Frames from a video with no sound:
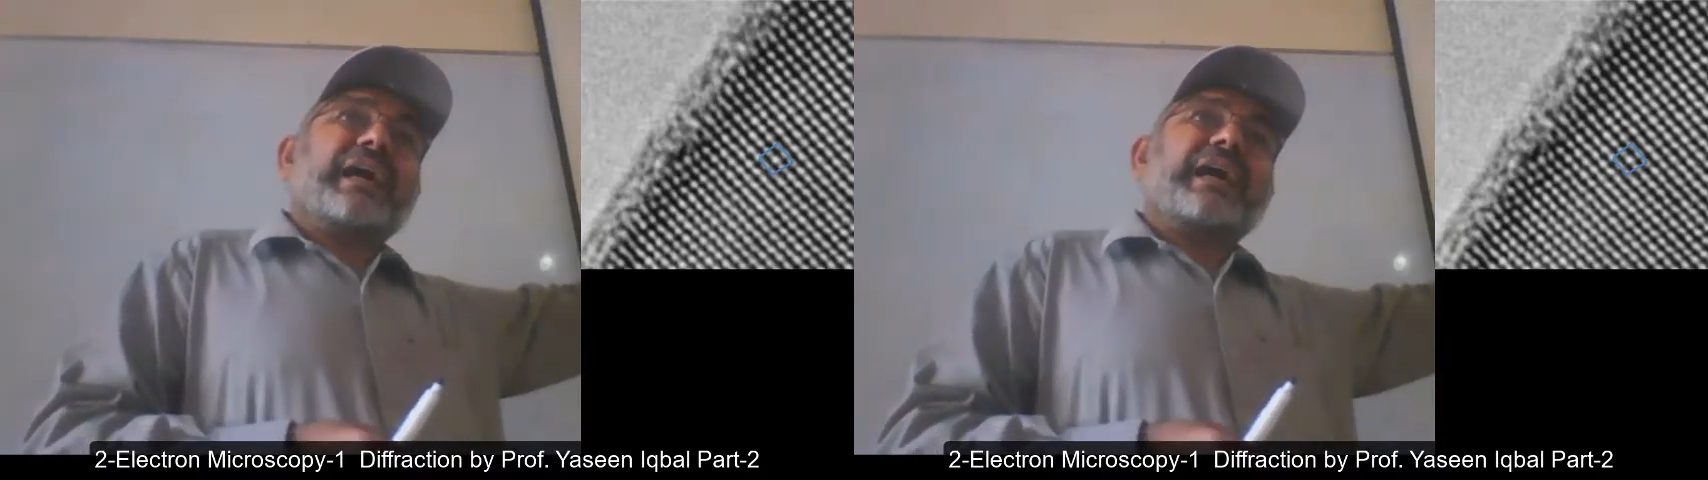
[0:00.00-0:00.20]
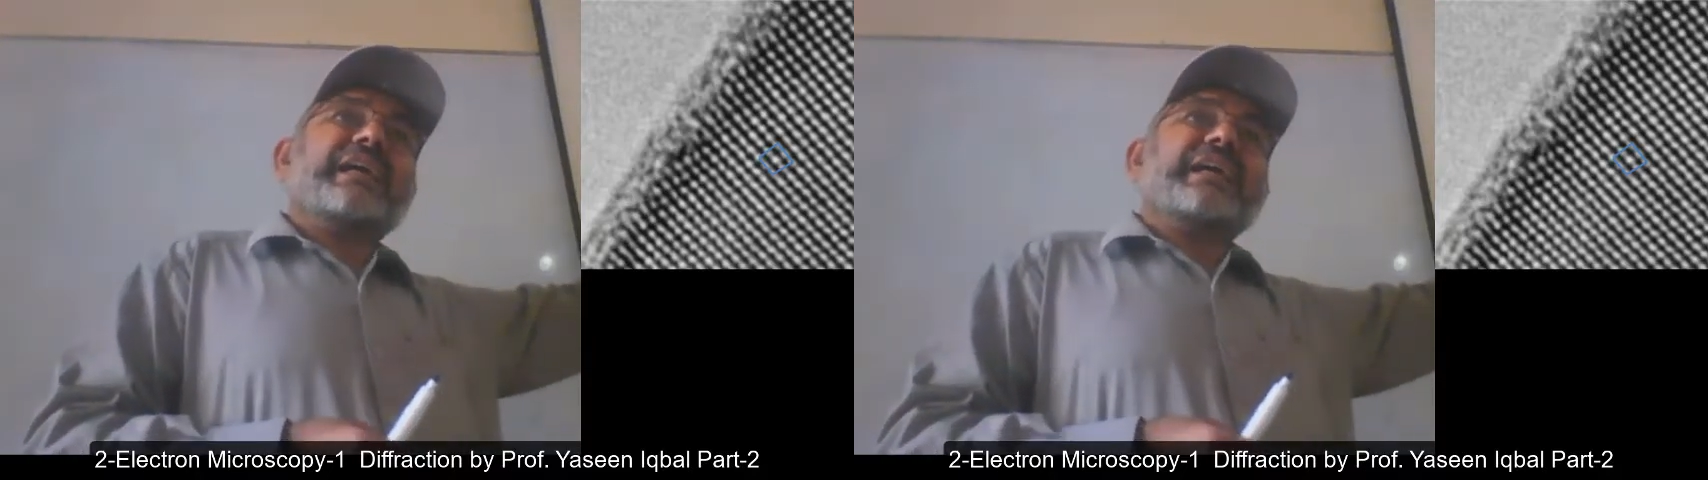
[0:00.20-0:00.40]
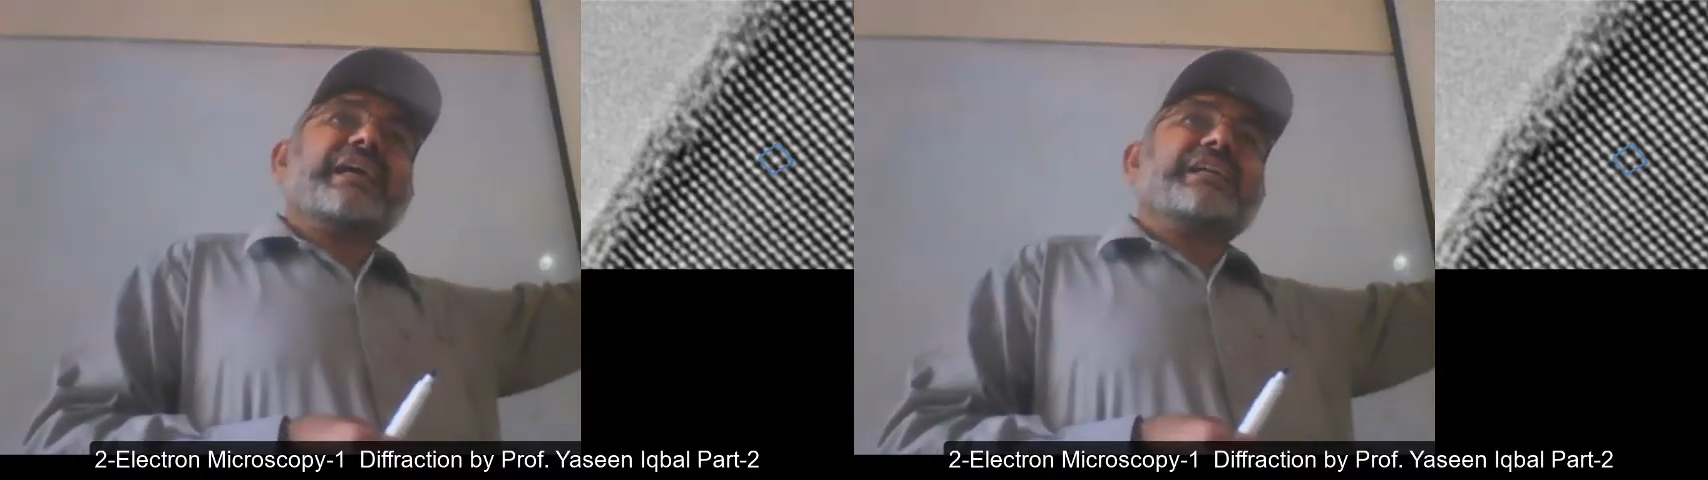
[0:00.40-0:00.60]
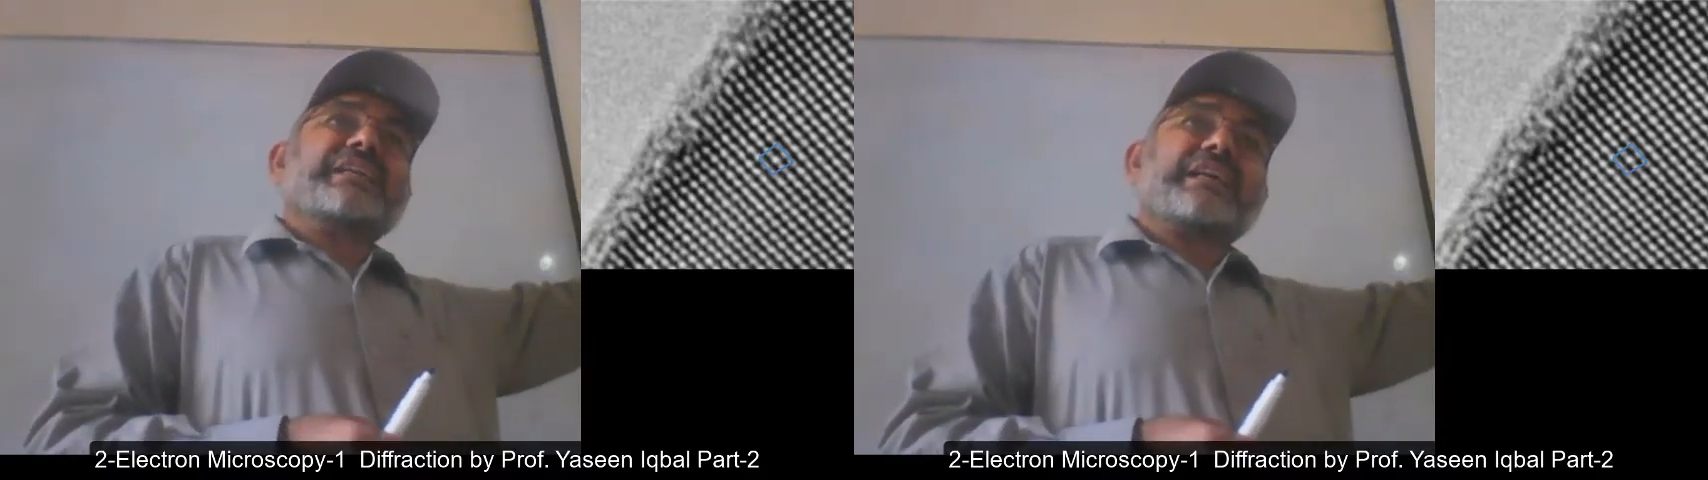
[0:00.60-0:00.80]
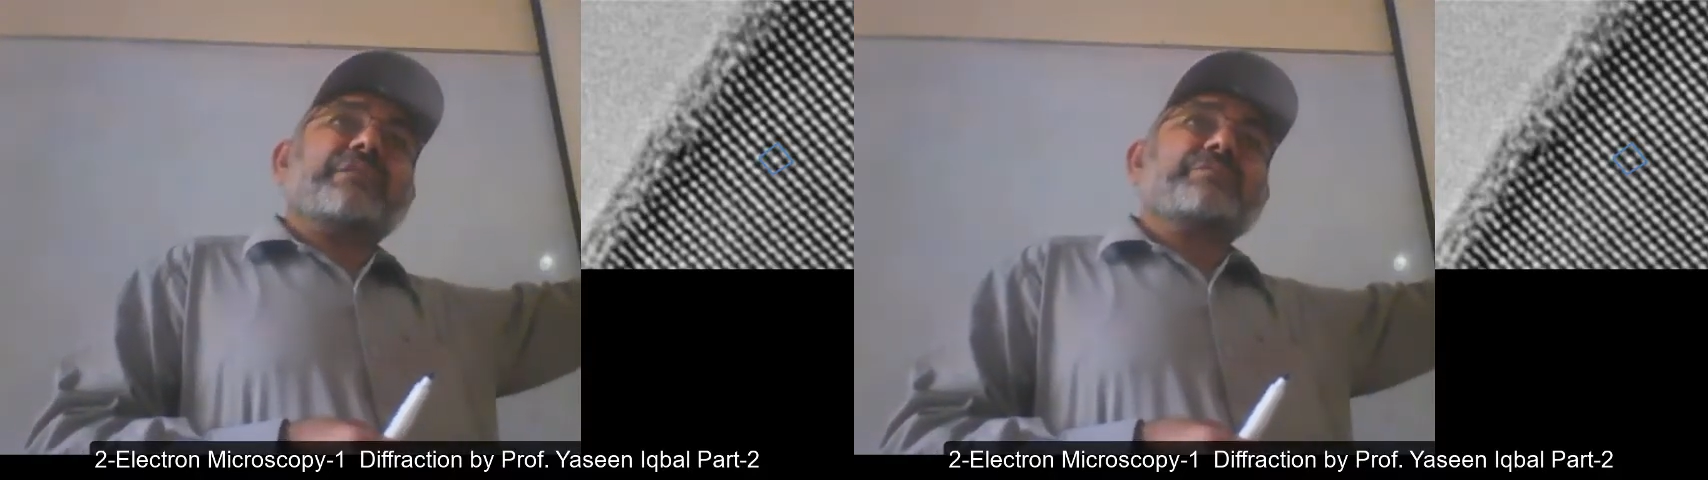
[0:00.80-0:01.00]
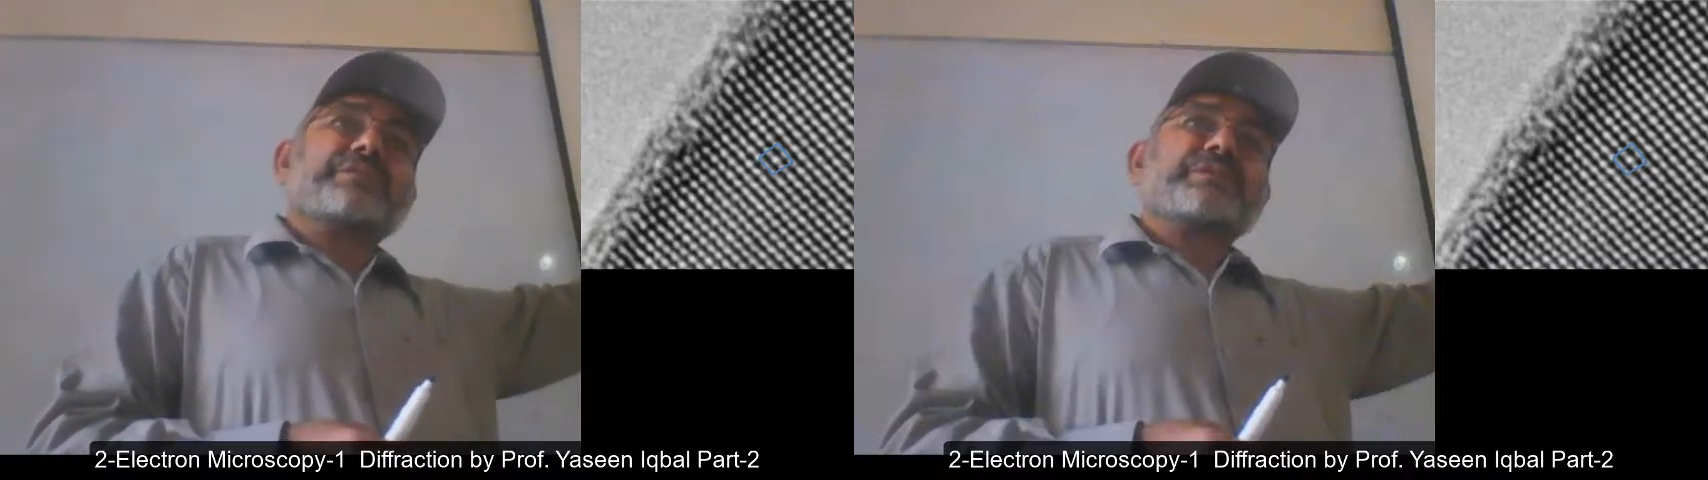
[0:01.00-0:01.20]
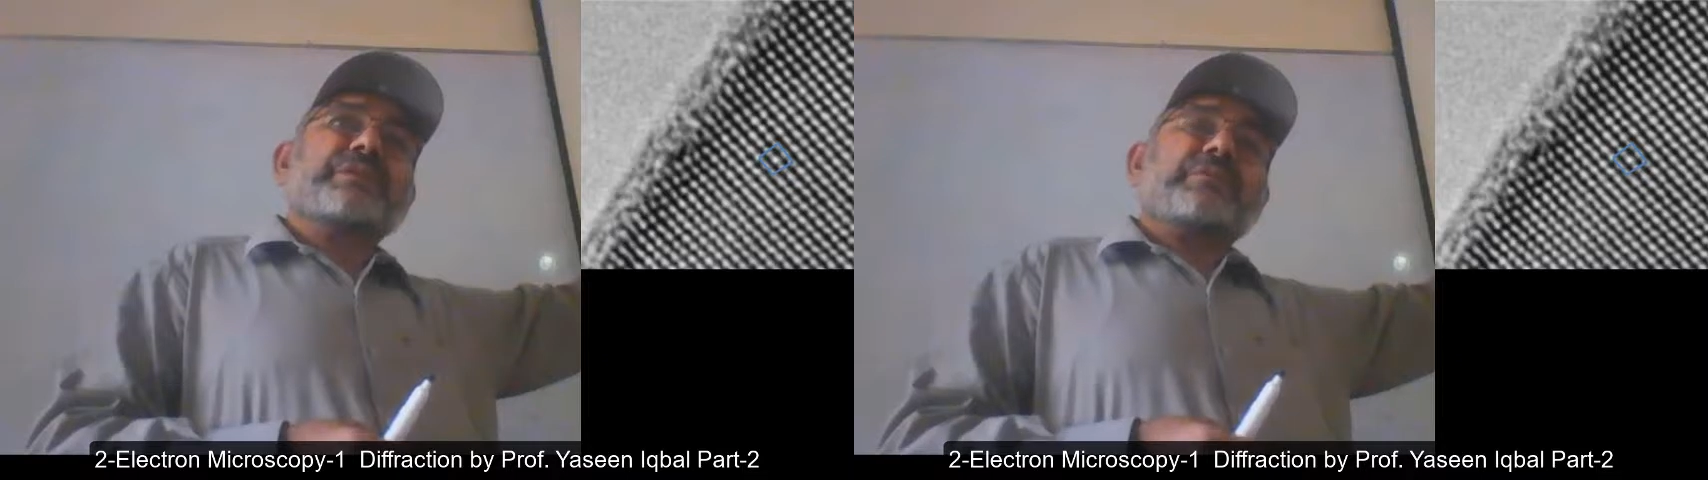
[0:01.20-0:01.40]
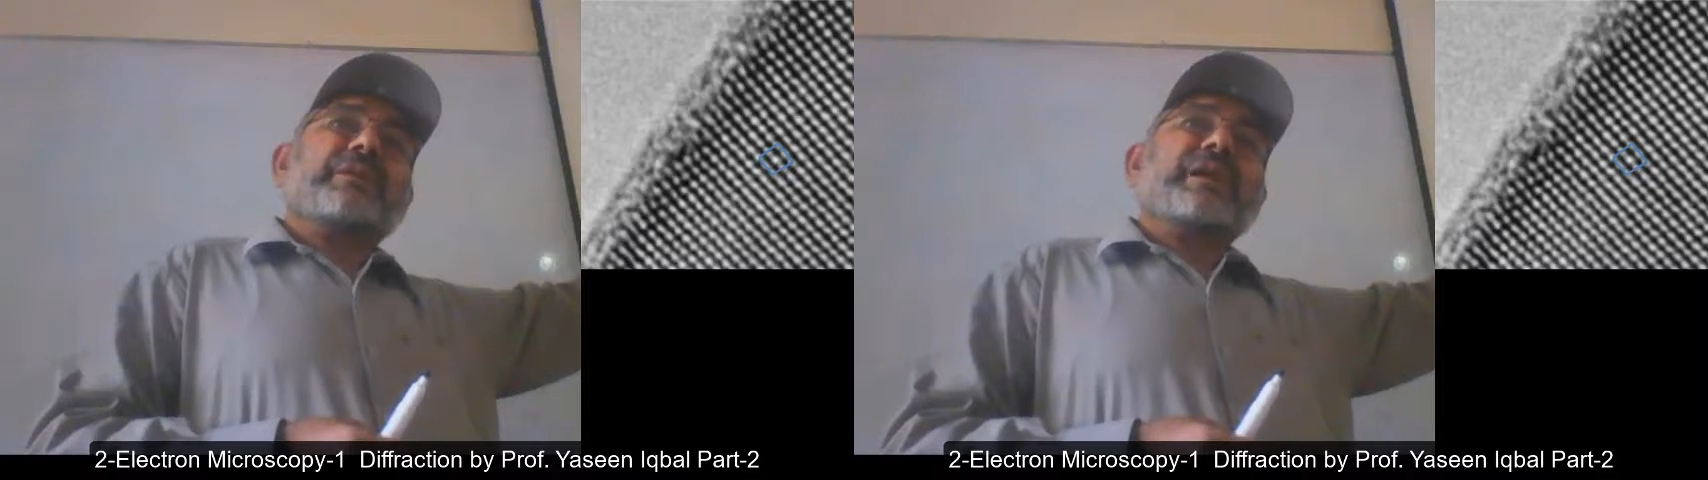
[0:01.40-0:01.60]
and it comes,
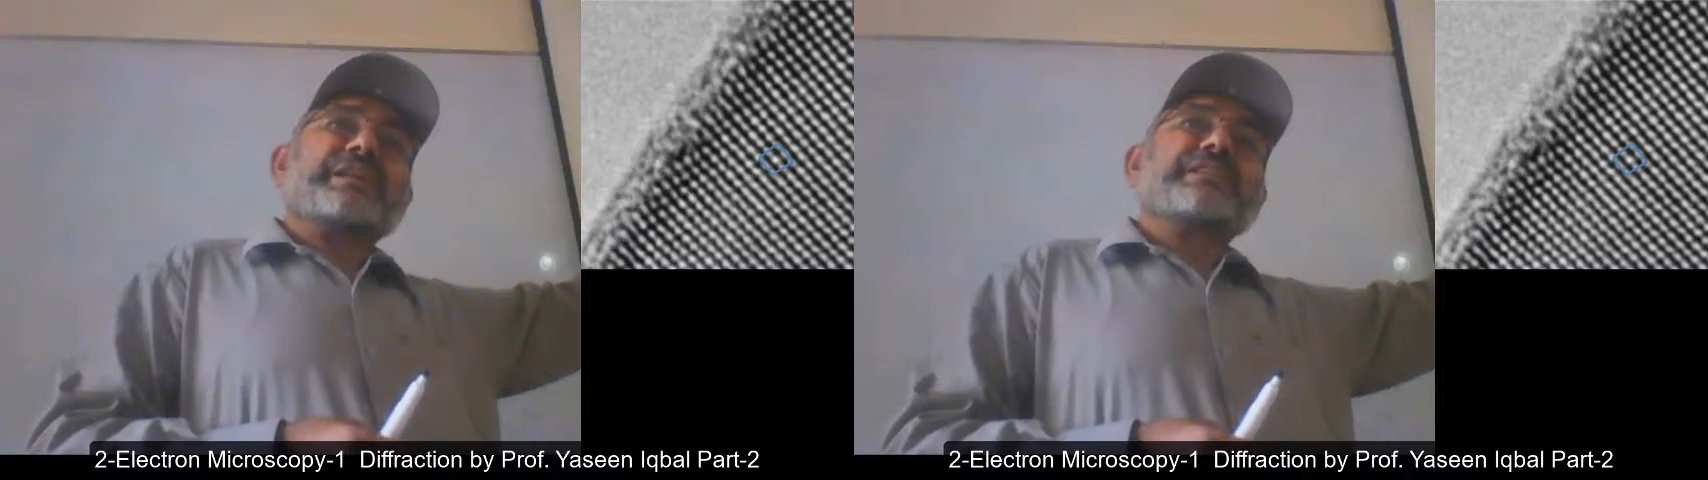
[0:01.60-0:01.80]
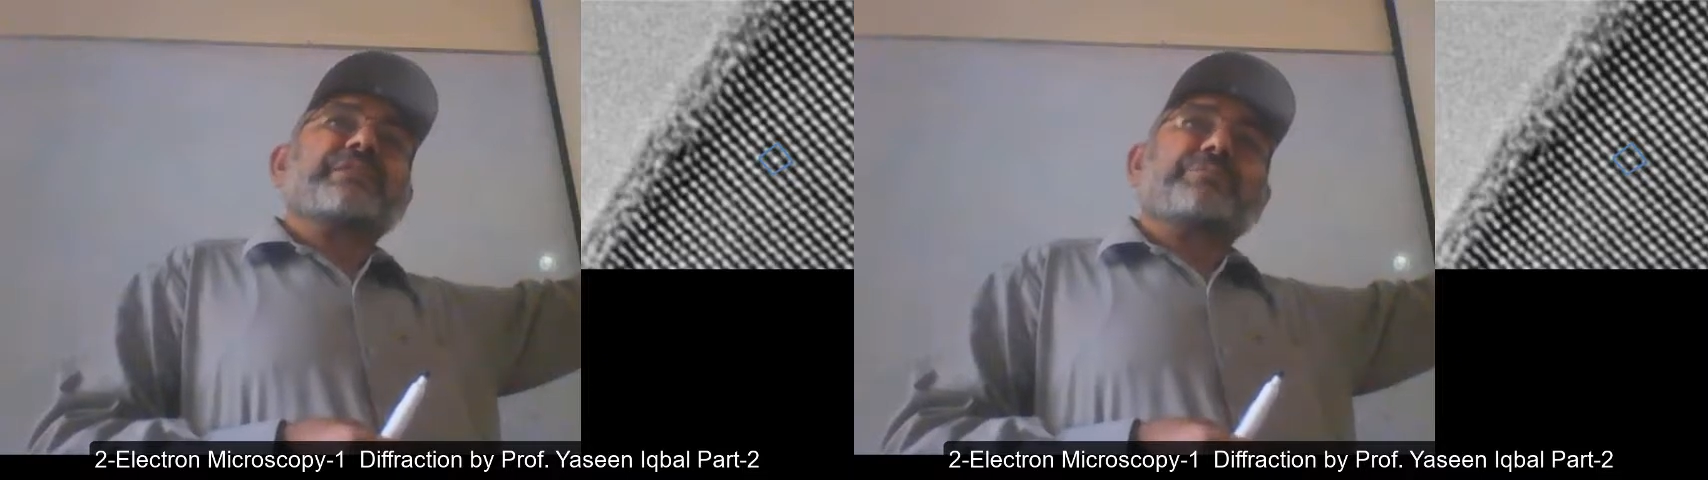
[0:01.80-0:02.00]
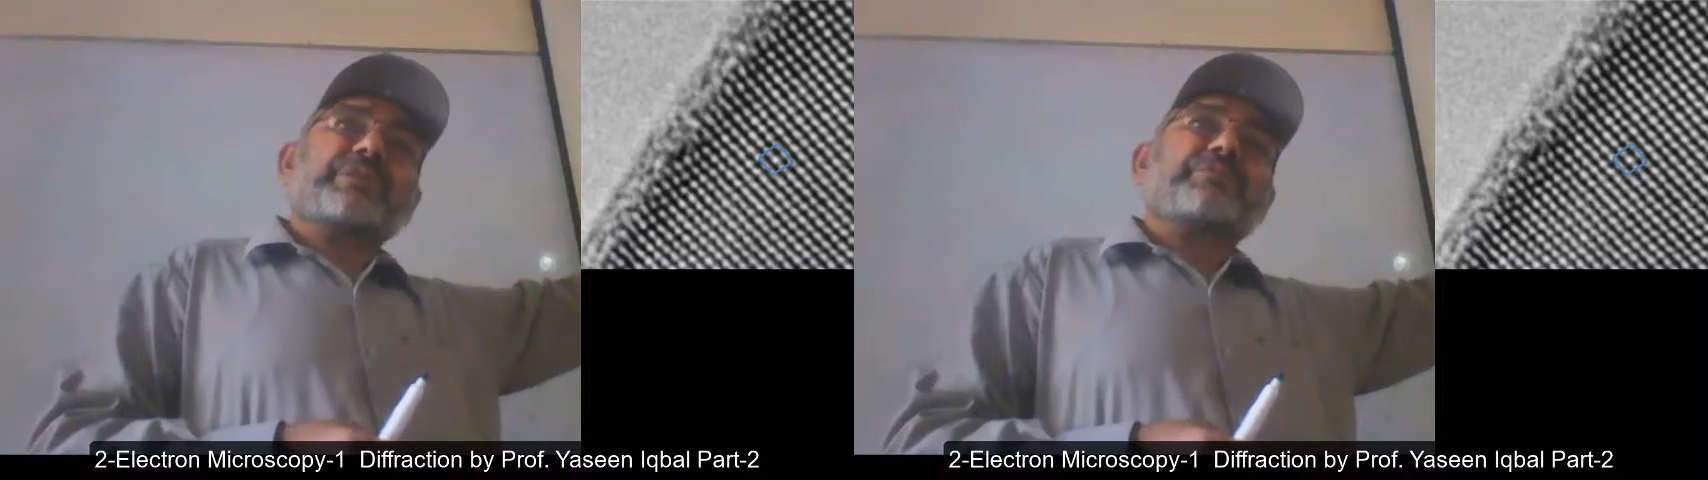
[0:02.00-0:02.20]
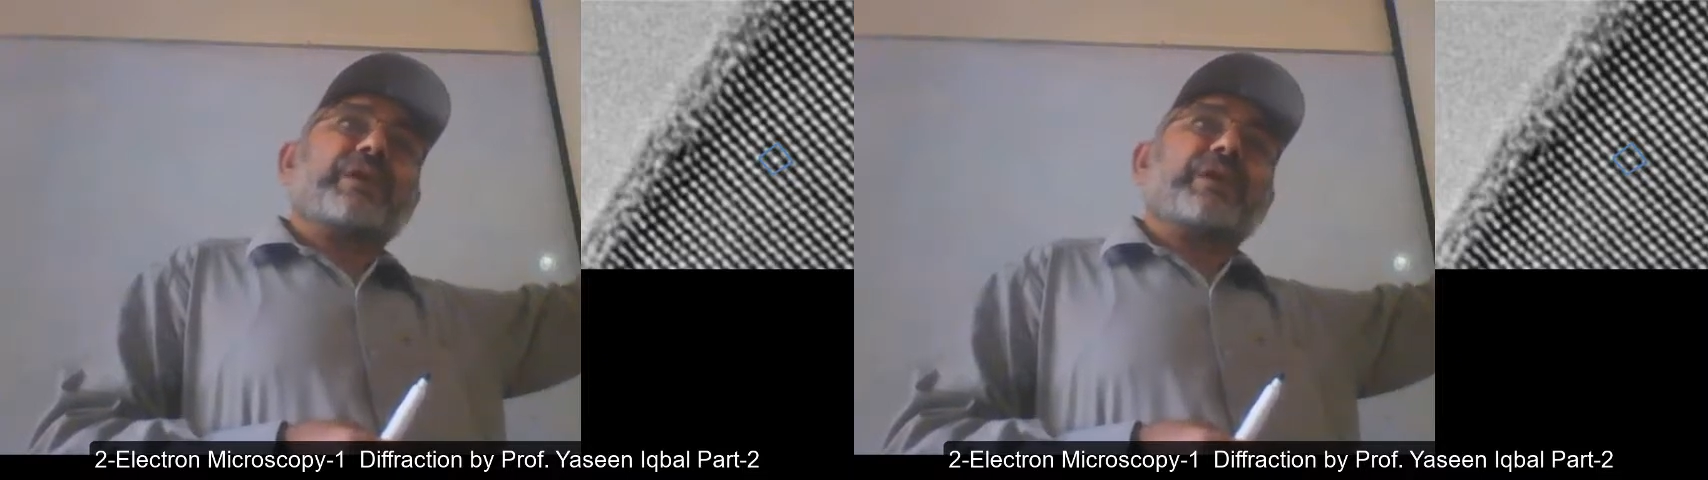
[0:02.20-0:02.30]
for example,